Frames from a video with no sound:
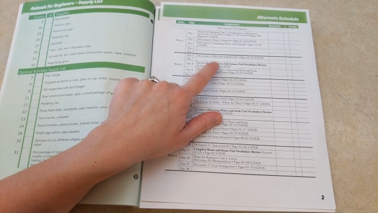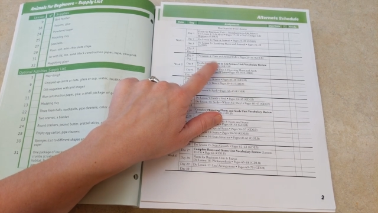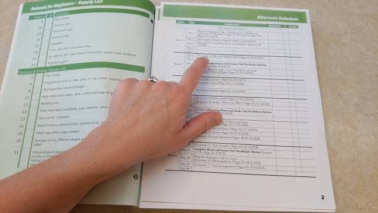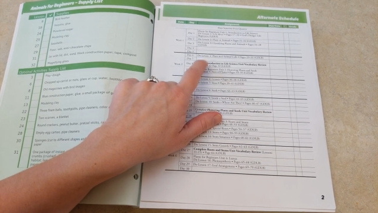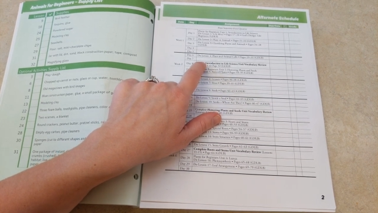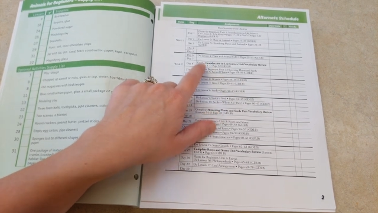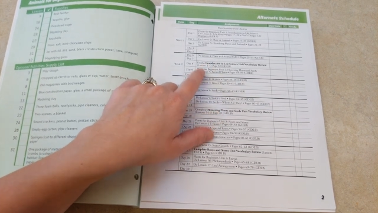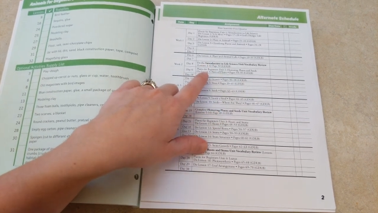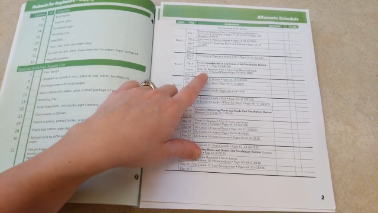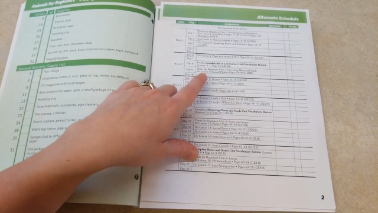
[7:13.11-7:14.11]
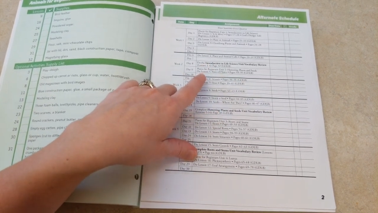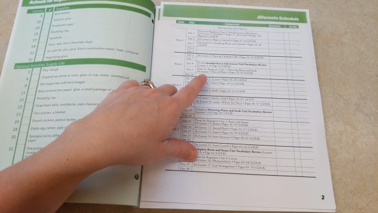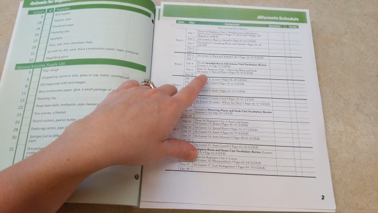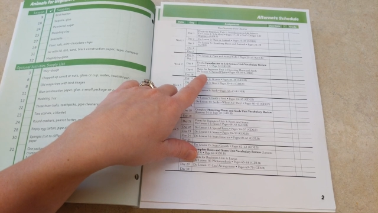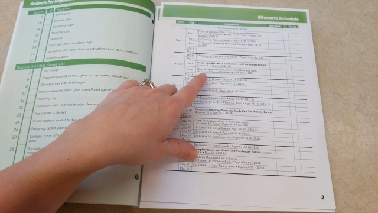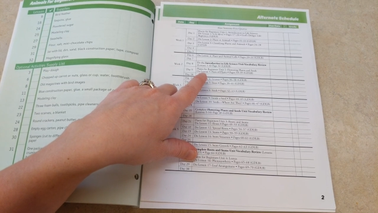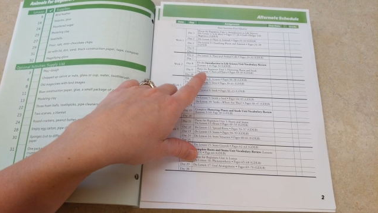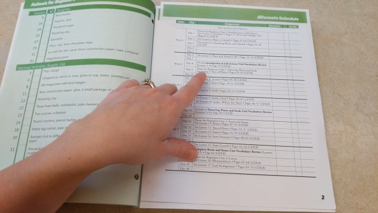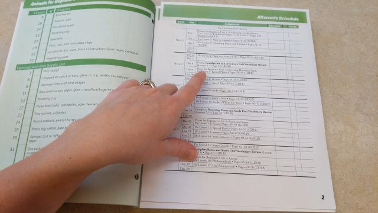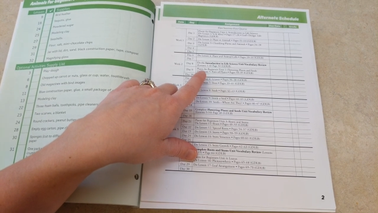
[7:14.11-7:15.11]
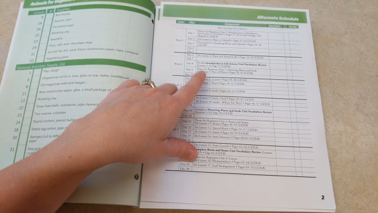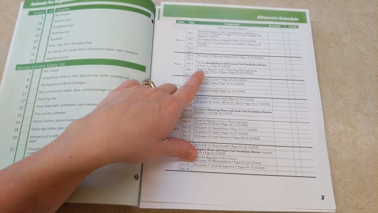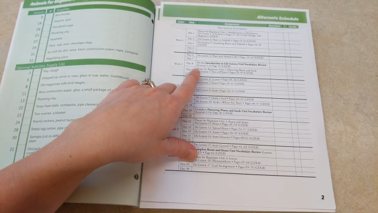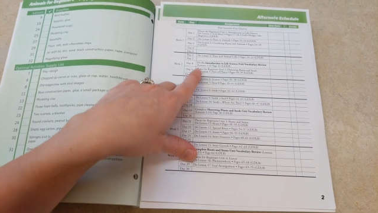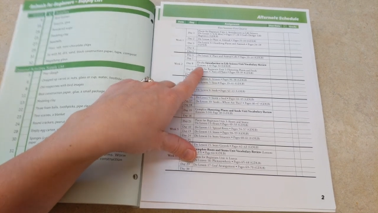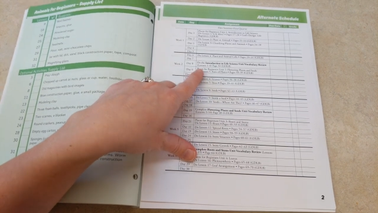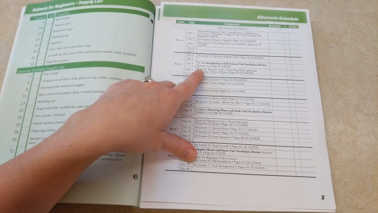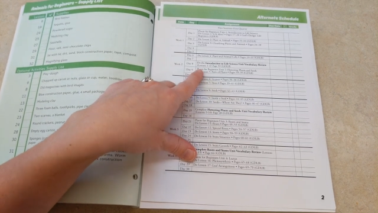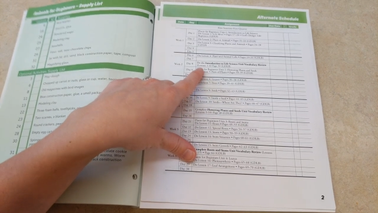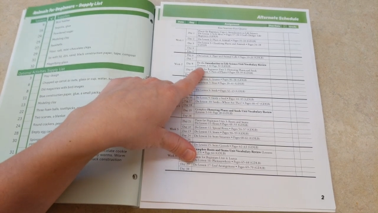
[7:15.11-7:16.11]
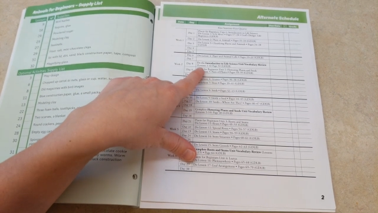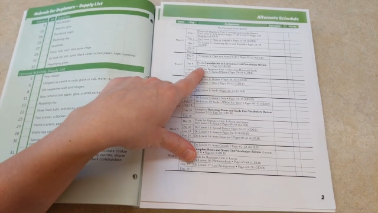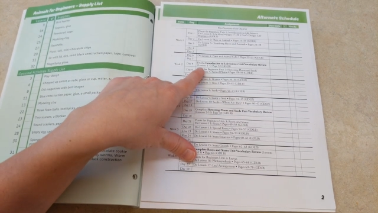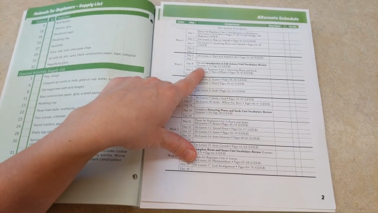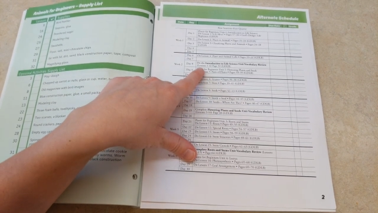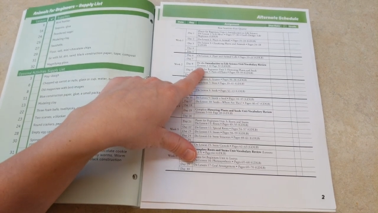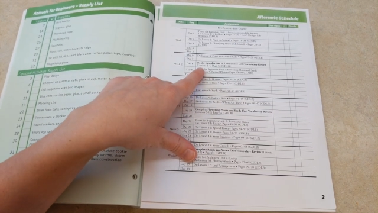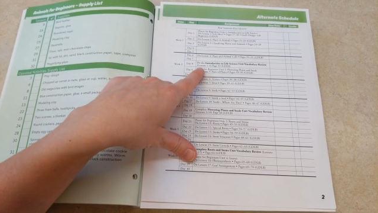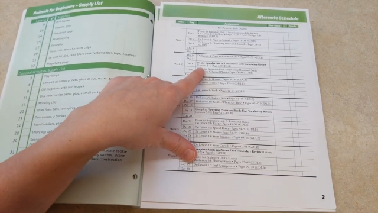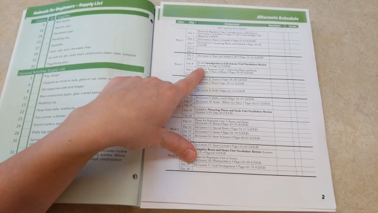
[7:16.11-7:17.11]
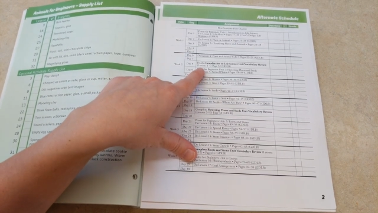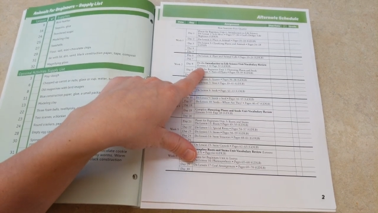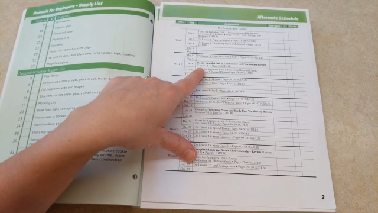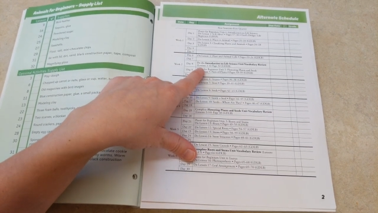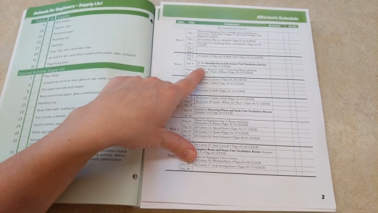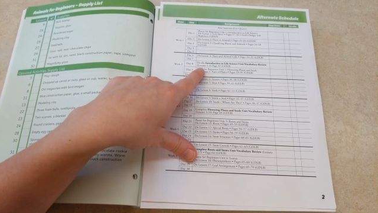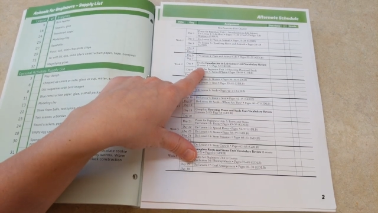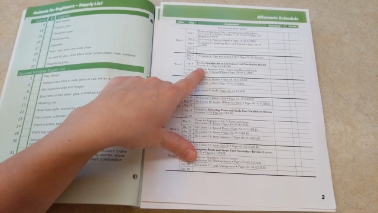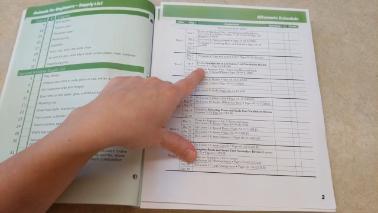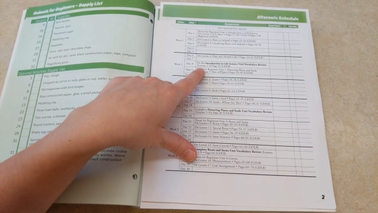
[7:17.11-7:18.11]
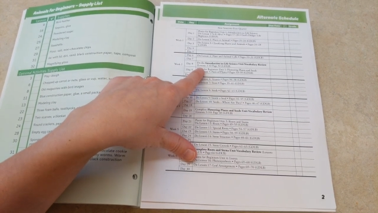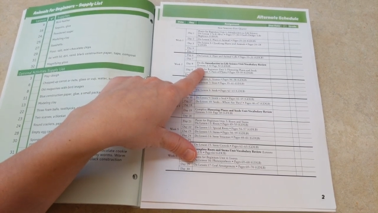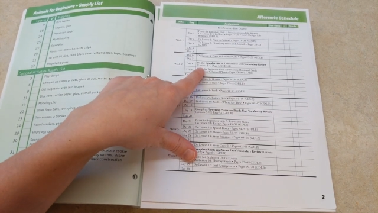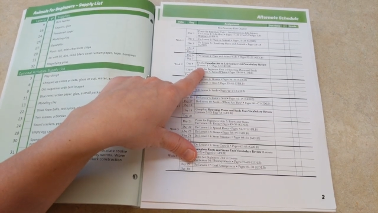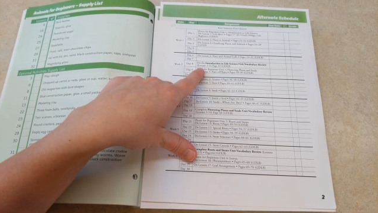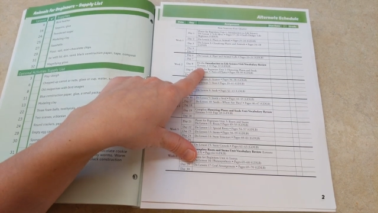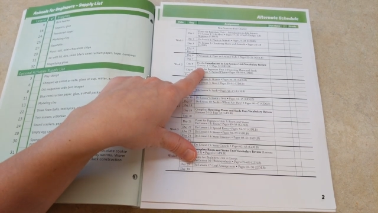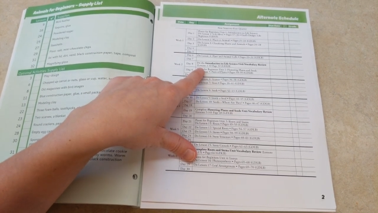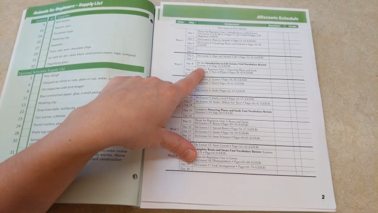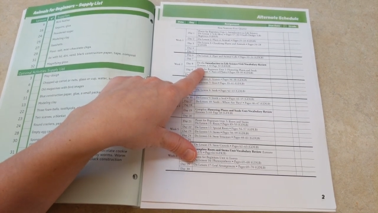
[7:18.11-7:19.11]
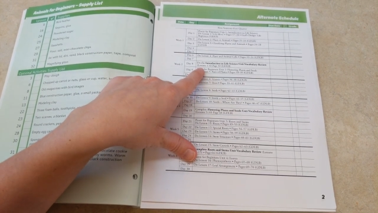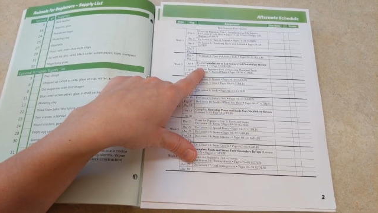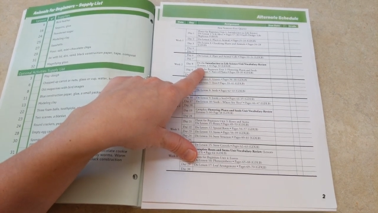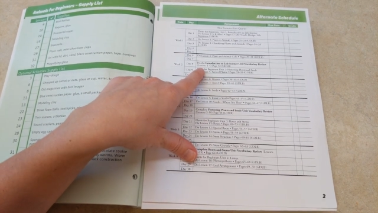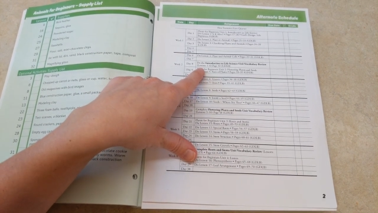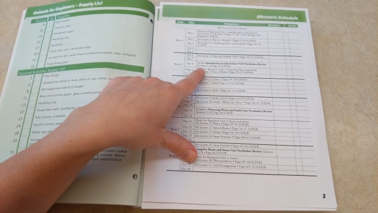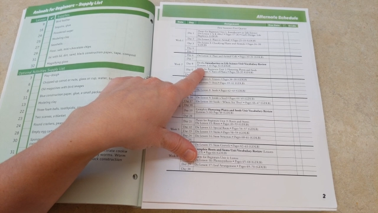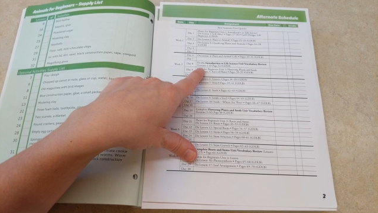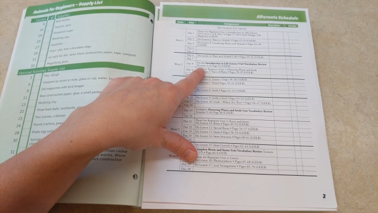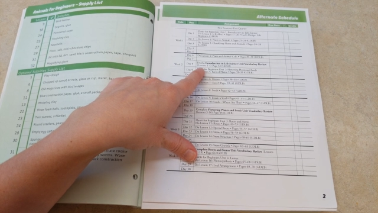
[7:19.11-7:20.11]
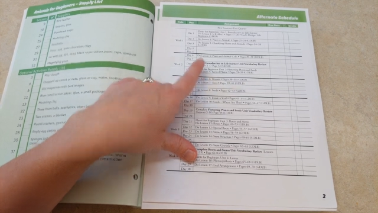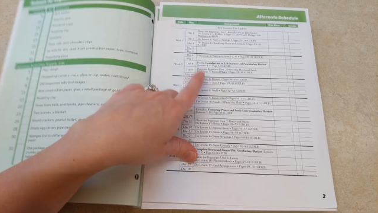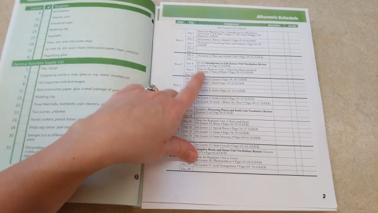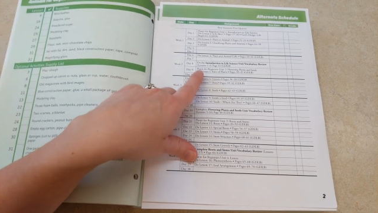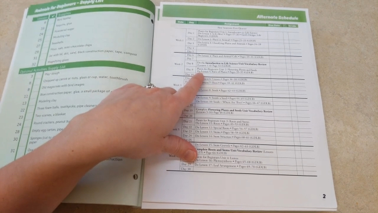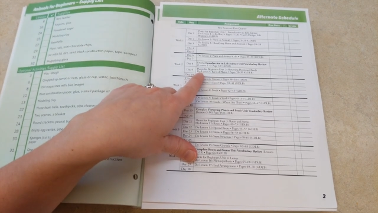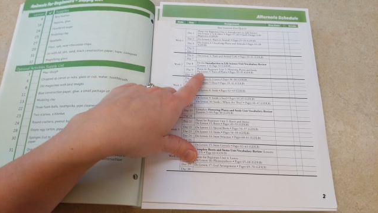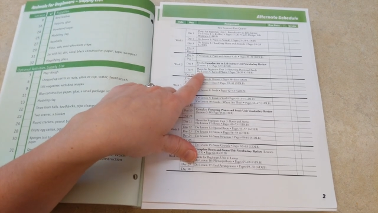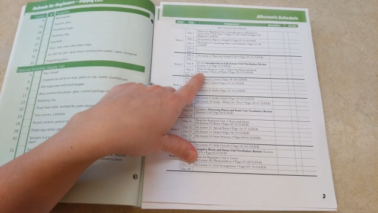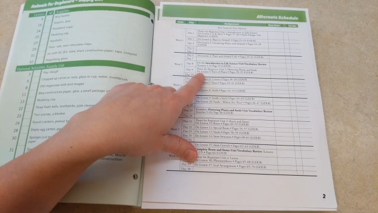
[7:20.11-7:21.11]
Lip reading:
[unreadable: no face in view]